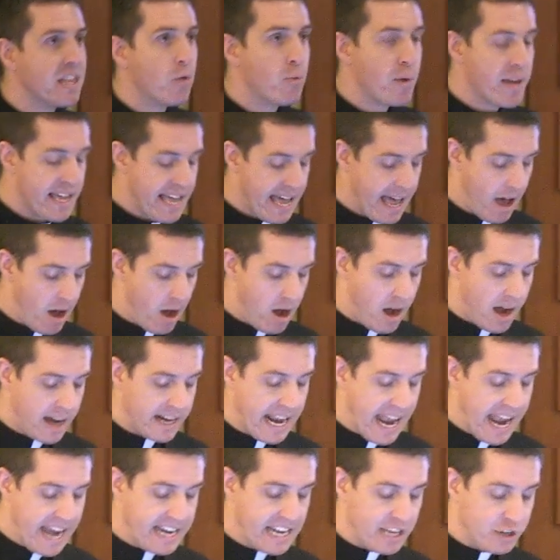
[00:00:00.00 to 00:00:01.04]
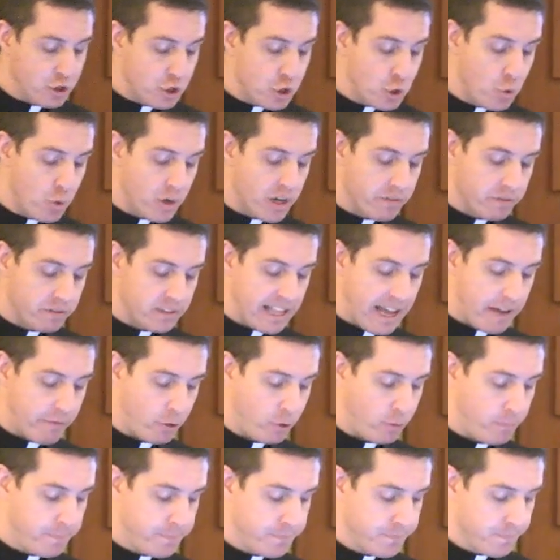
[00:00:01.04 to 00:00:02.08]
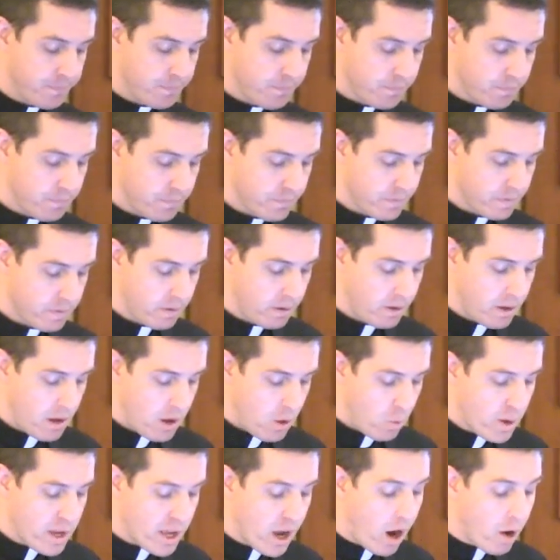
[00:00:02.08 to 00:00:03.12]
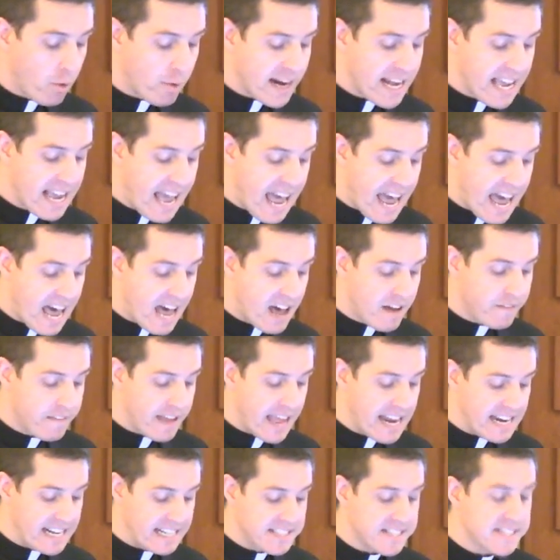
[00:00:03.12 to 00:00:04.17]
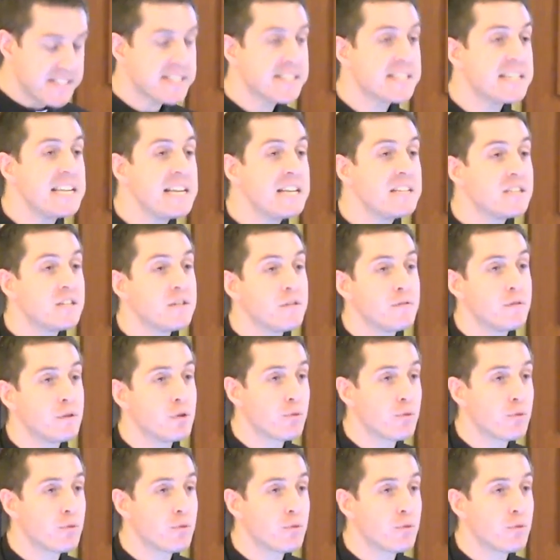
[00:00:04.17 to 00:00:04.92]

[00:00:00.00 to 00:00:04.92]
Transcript: that we get on an intuitive level. We already have an instinctive